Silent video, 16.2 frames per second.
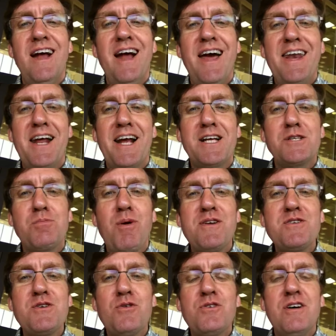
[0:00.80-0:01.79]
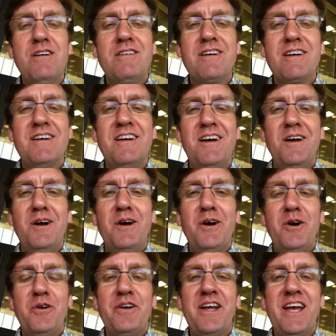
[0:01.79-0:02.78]
An ex-presso talk
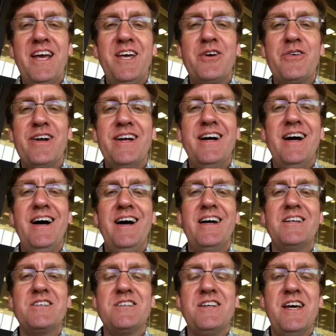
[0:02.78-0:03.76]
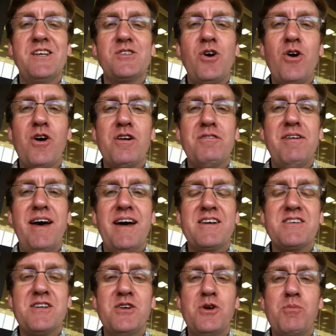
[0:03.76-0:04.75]
on entering high-stakes
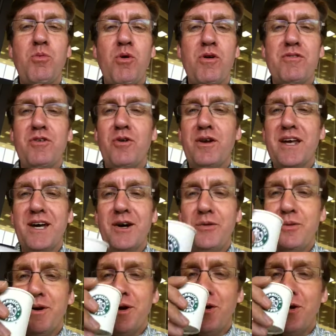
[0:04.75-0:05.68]
artifacts in your portfolio.